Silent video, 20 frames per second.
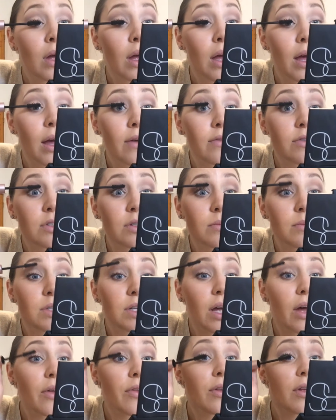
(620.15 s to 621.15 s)
have some
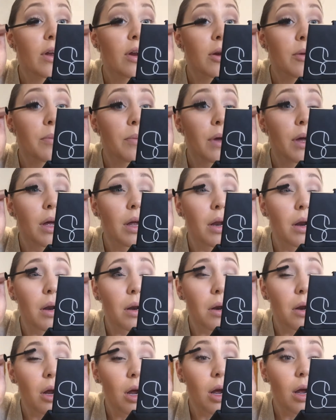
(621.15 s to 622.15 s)
down there,
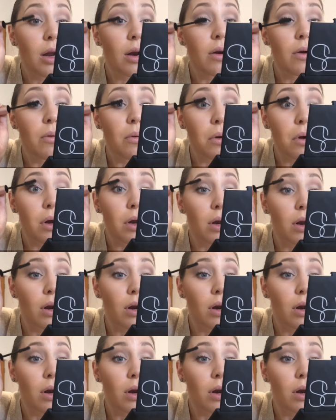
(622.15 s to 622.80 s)
but I don't want